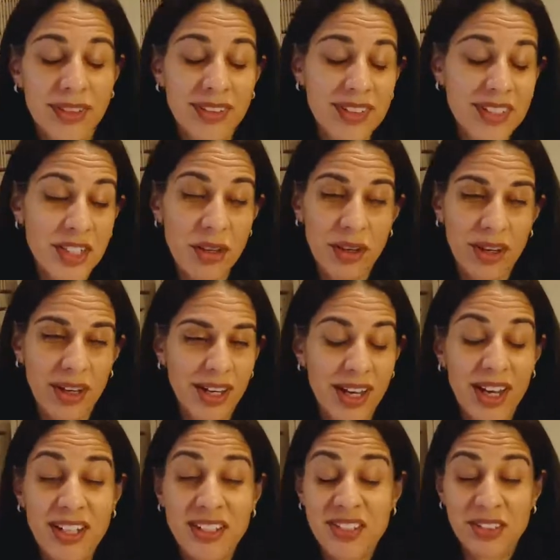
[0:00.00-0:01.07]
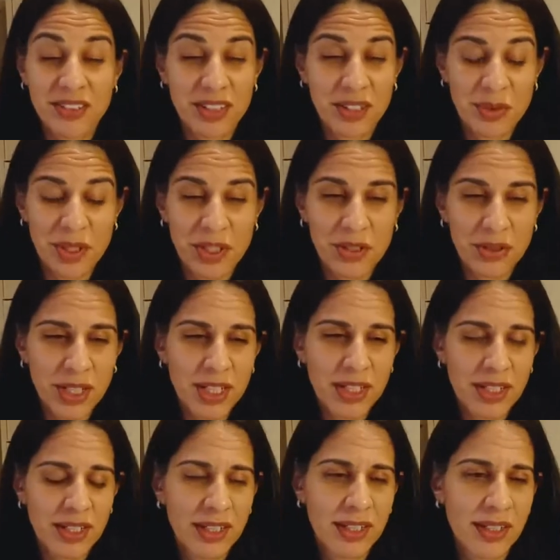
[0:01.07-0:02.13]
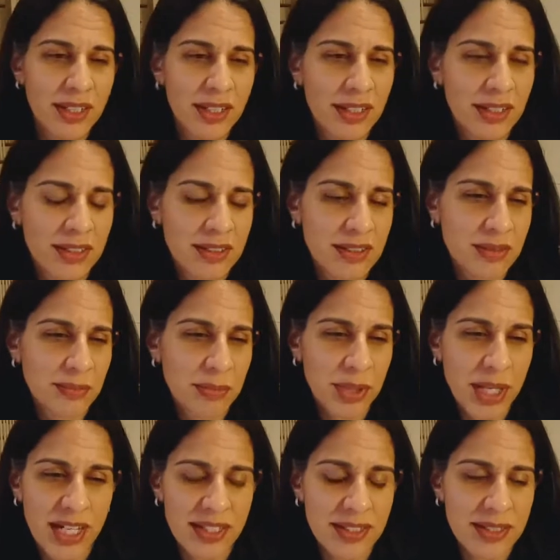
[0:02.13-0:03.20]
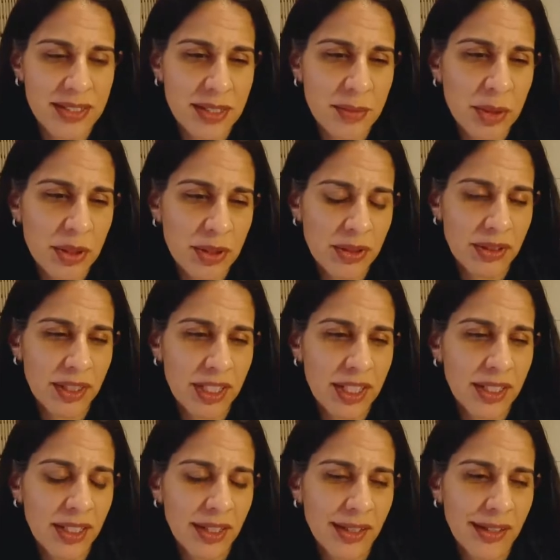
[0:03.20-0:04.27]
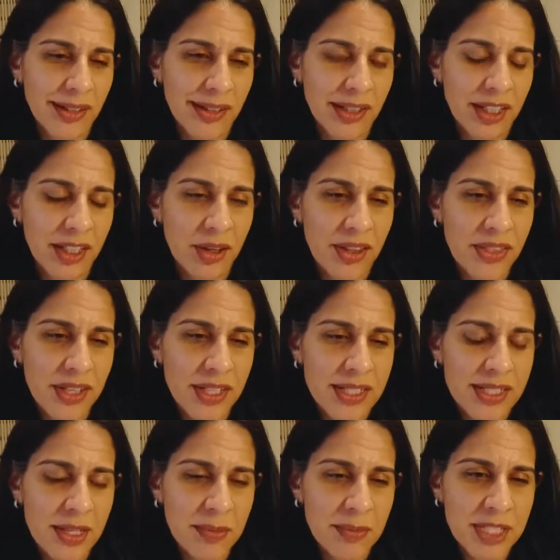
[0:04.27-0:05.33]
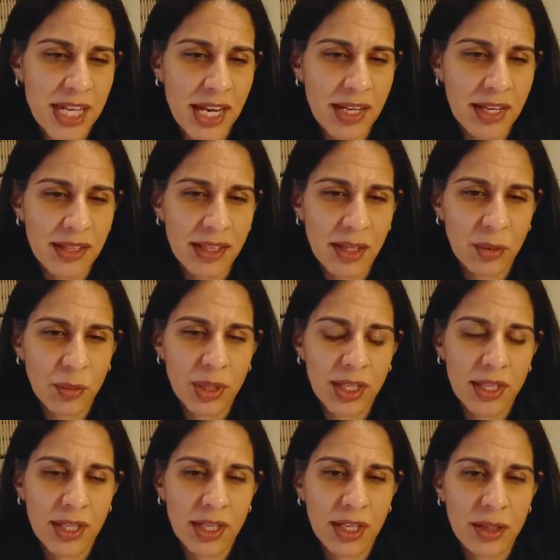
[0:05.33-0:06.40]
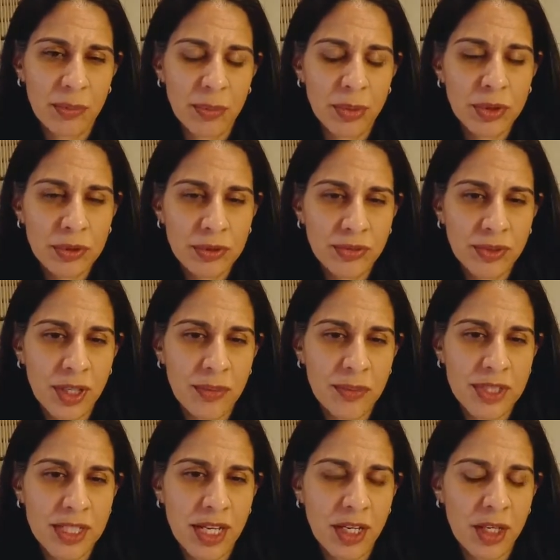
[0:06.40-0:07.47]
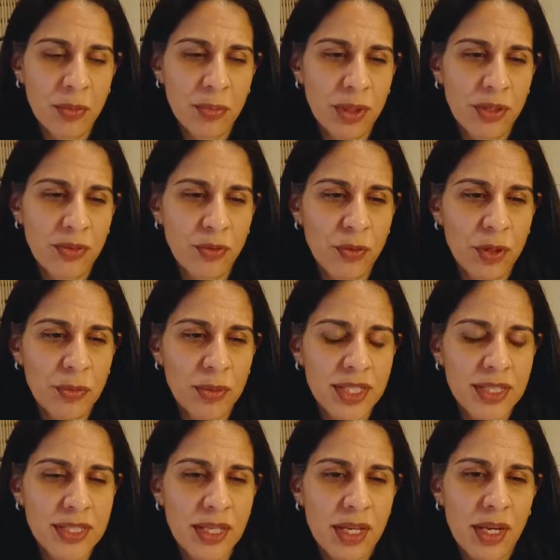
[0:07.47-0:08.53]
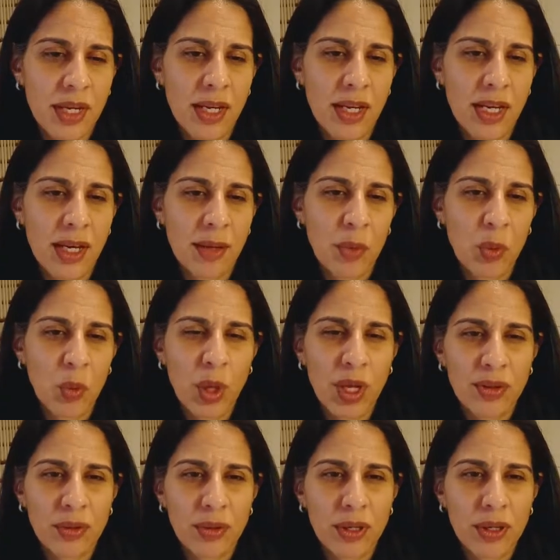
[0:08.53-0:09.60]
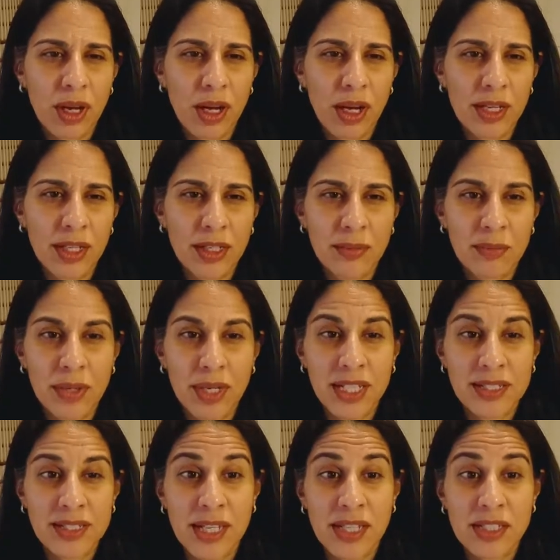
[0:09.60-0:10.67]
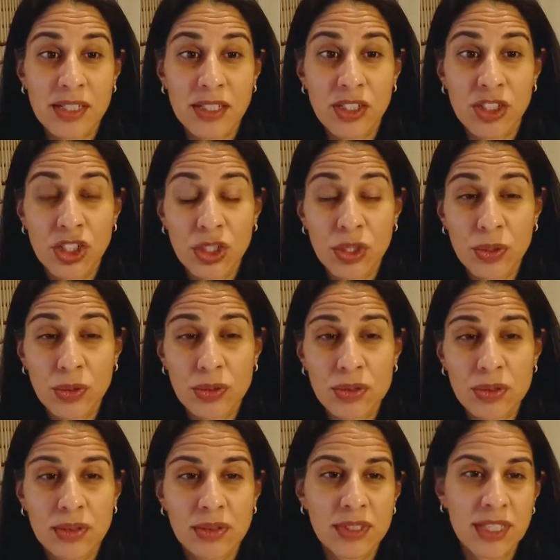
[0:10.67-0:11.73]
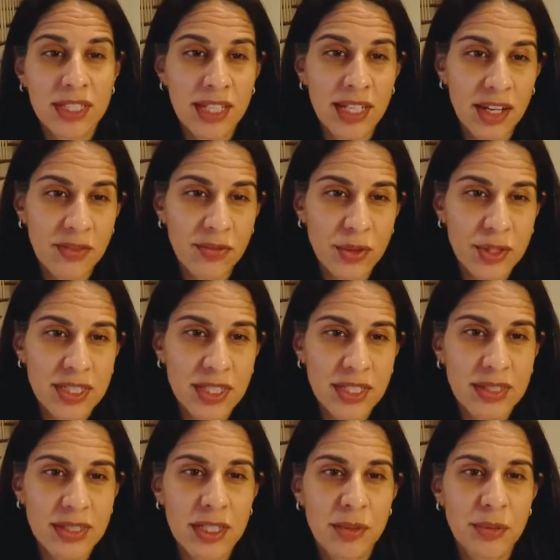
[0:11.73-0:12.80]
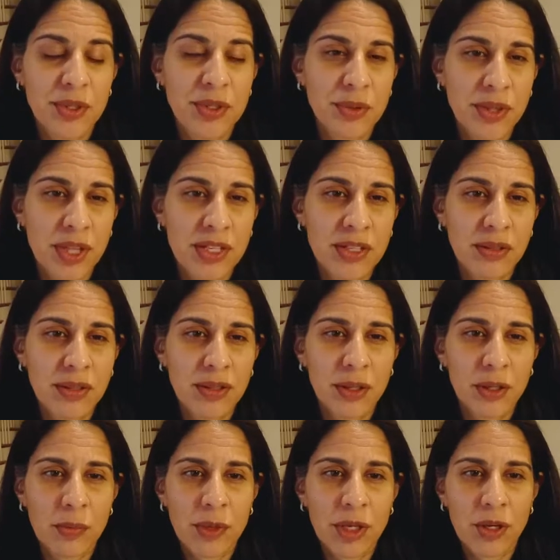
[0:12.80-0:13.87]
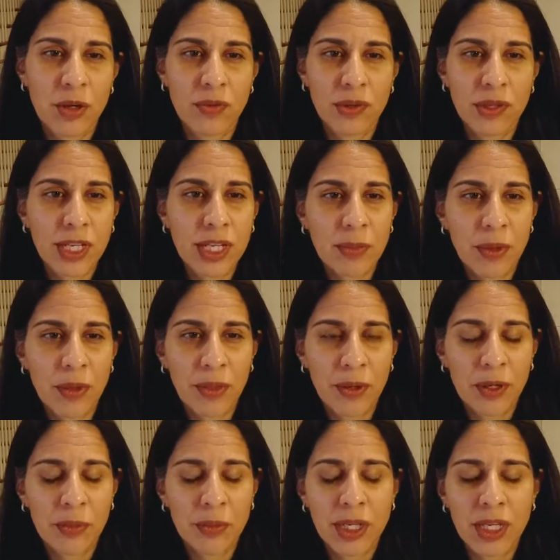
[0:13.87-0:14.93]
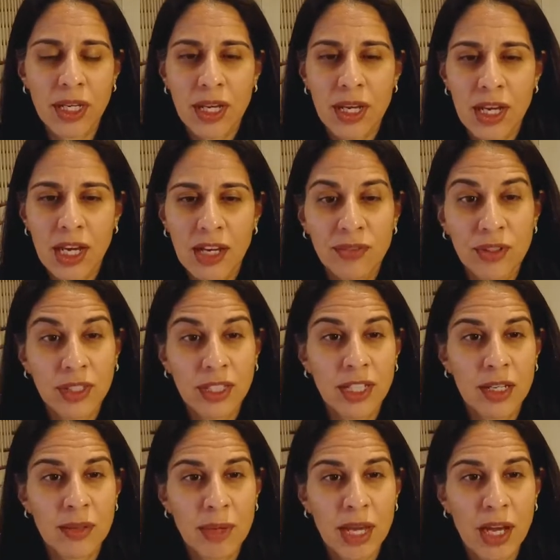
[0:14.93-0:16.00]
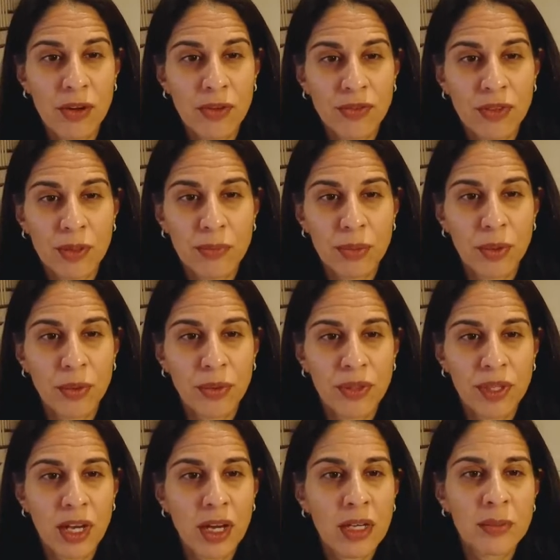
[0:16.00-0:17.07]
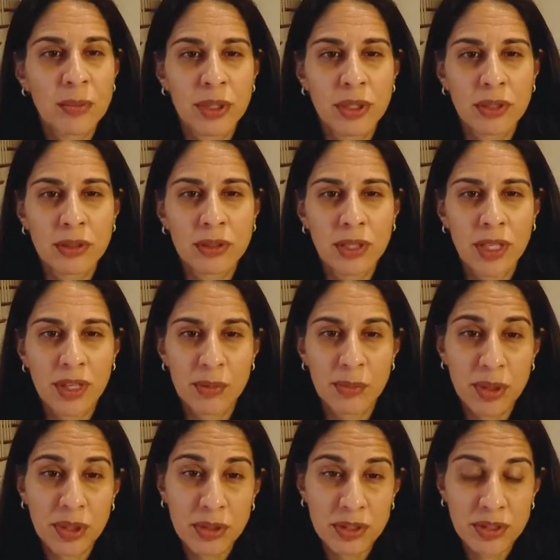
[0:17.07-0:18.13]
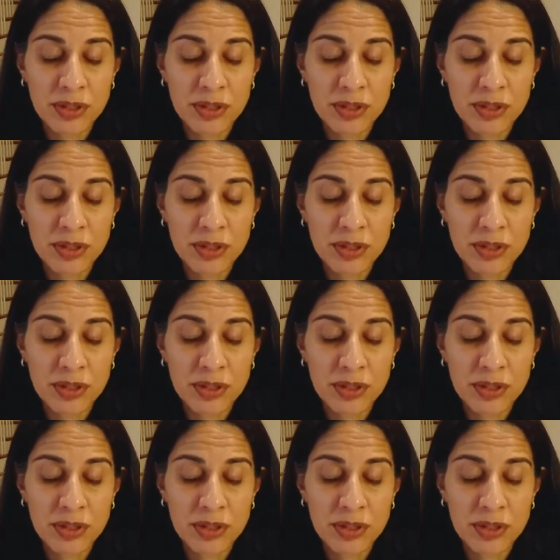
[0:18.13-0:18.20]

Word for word: So I certainly would agree and, and practice similarly. You know, I think some data that we can pull from to help inform us um, whether or not it makes sense to choose CDK4/6 inhibitors with endocrine therapy over chemotherapy have really come out from both the Young Pearl and the Pearl